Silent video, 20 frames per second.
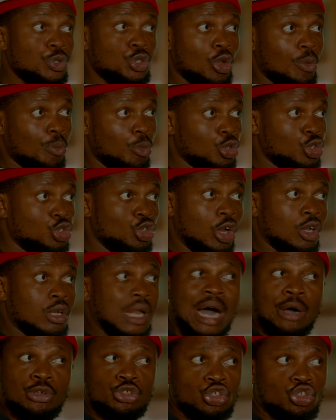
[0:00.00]
is almost done.
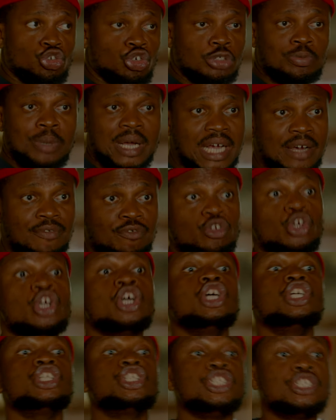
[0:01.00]
I'll just rush back and food.
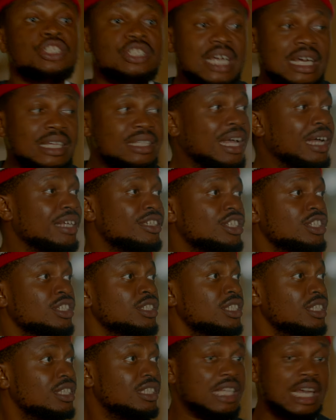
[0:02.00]
She said that she
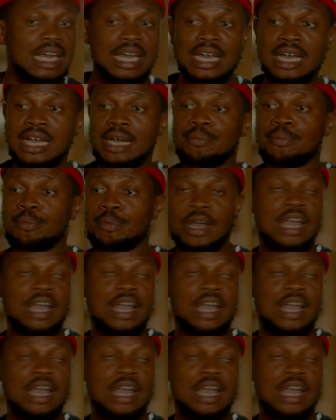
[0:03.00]
needs a hair.